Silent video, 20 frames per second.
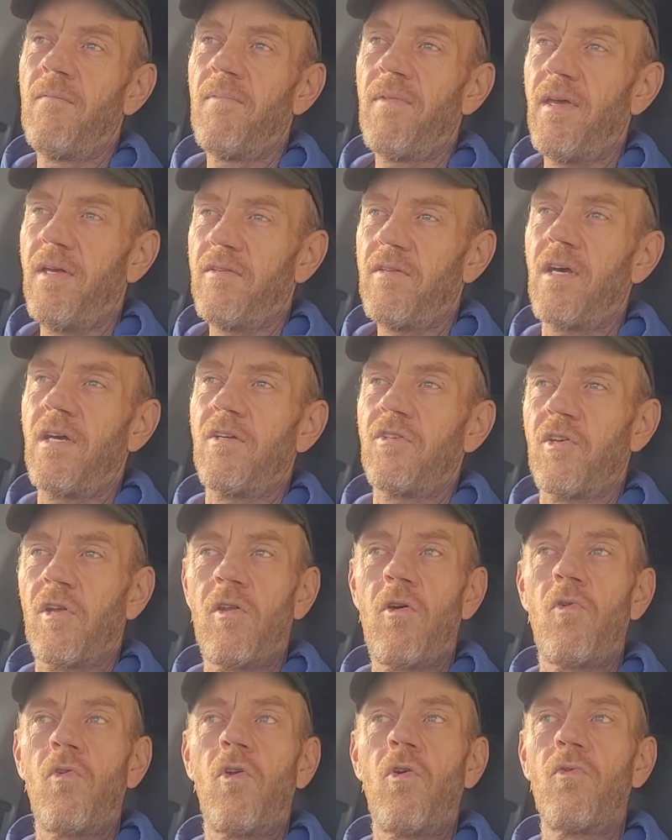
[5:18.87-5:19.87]
it takes a
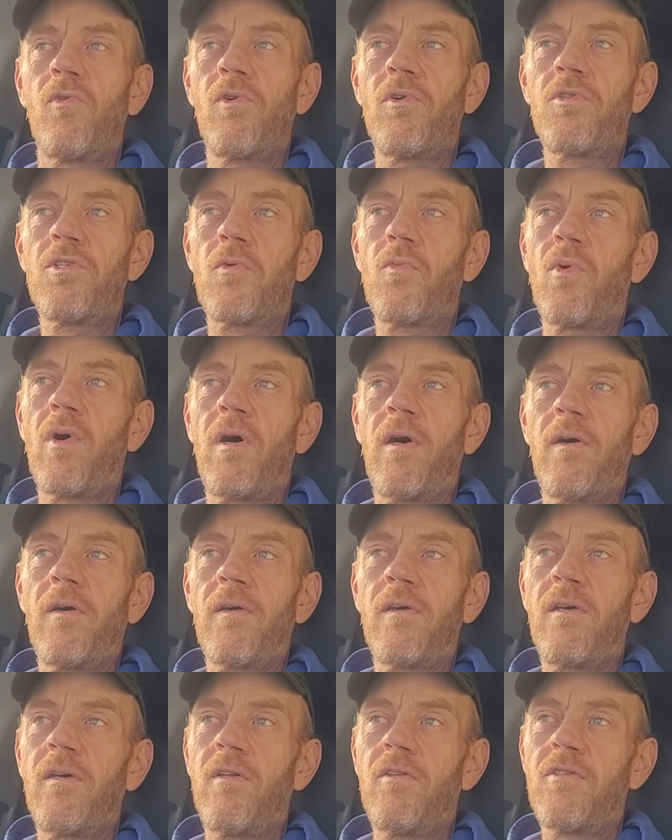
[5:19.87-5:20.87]
lot longer to
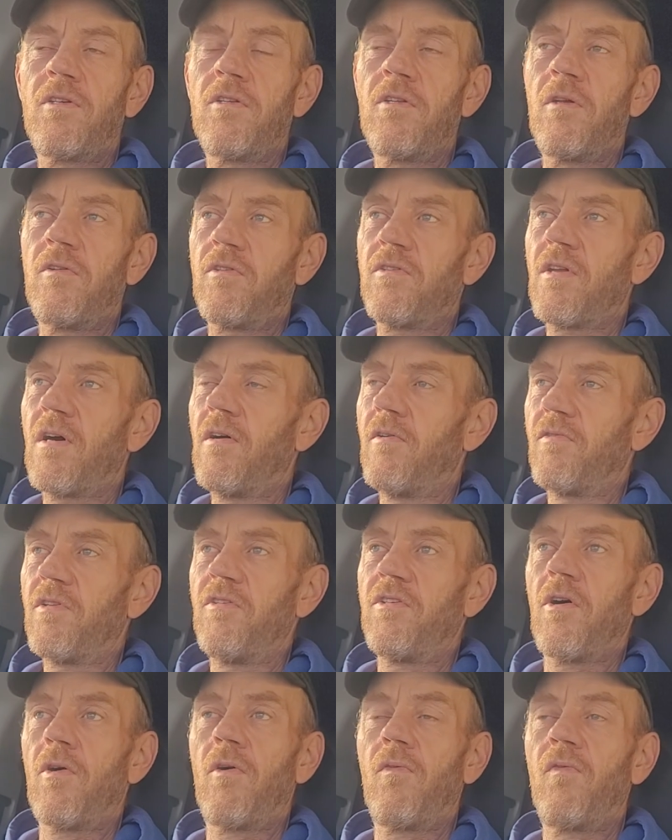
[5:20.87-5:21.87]
work to start
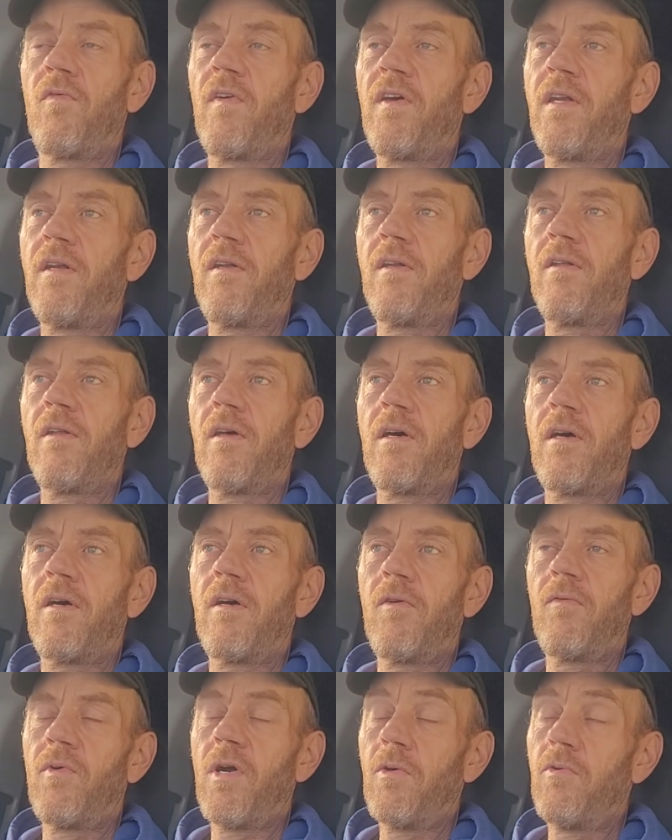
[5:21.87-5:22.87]
dissolving
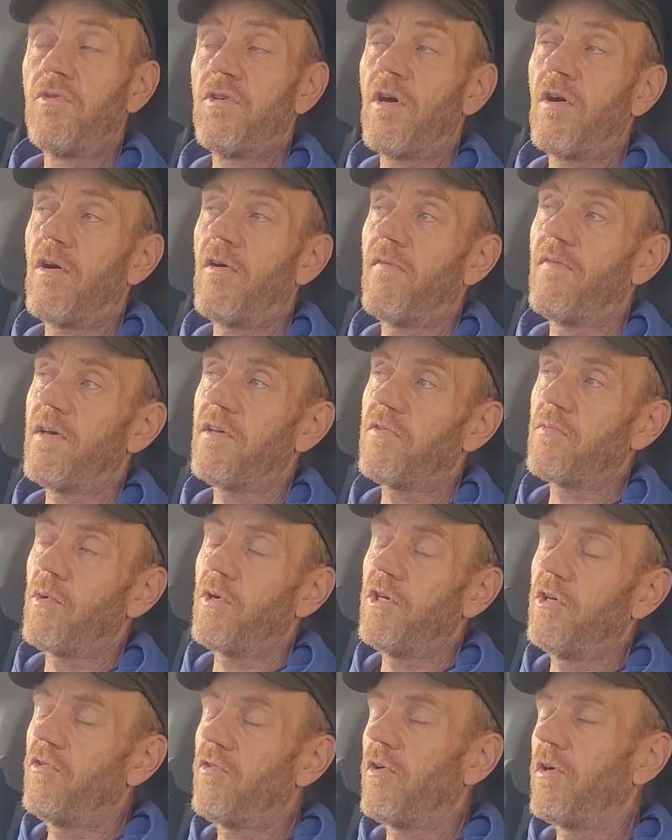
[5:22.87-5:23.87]
rotar. That's
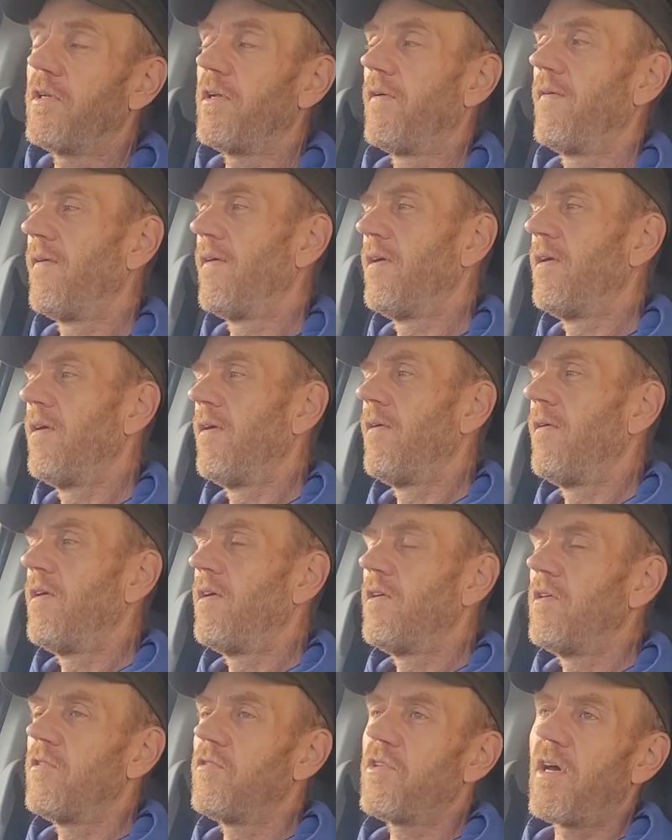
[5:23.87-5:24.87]
what you're trying to
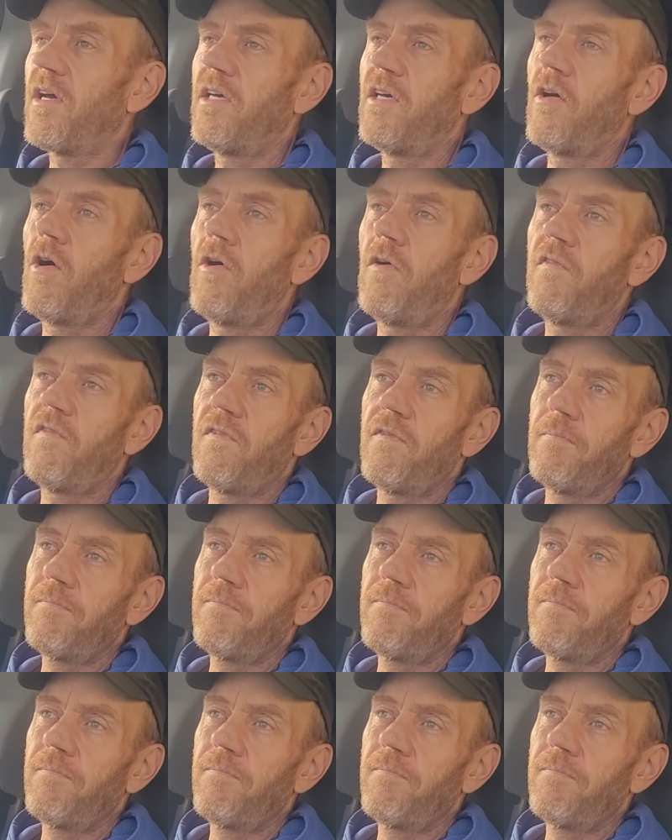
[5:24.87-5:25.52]
take off.